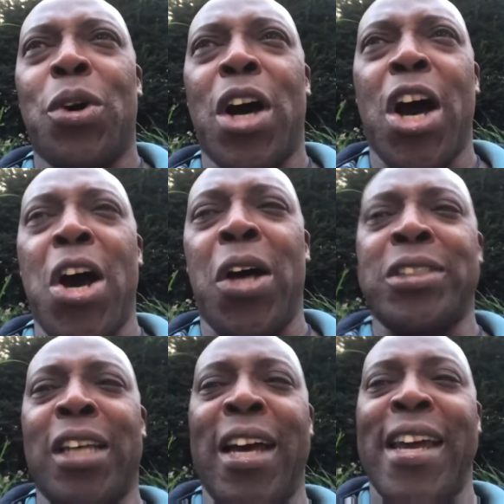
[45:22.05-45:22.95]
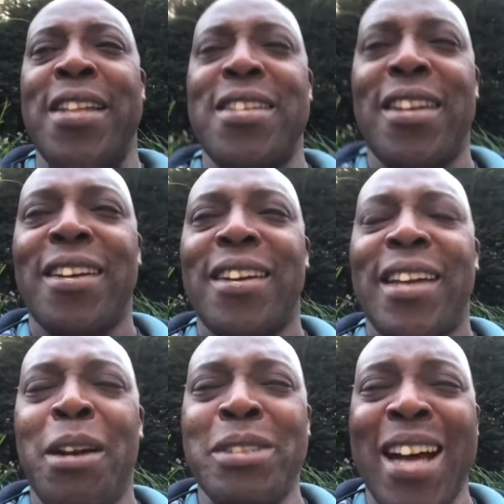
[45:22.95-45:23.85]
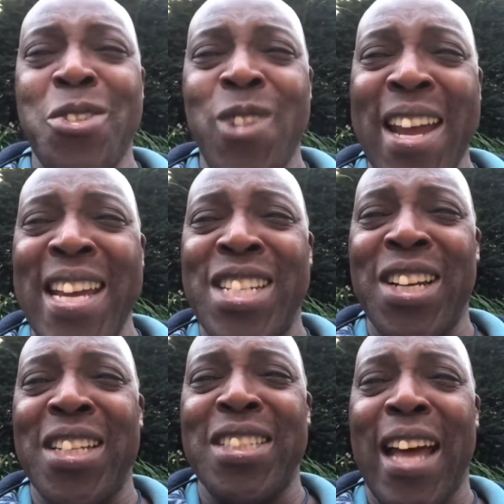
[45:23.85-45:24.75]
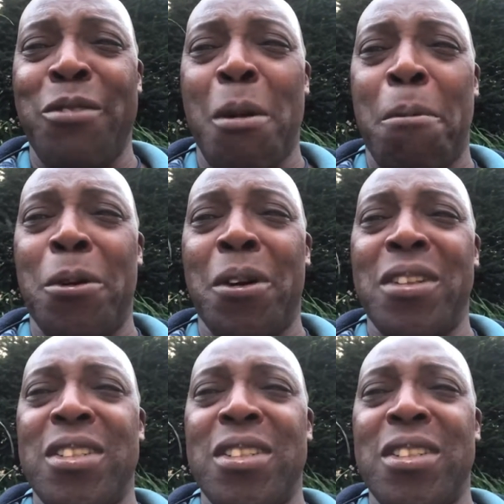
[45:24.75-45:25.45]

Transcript: her side. It was outrageous, that report.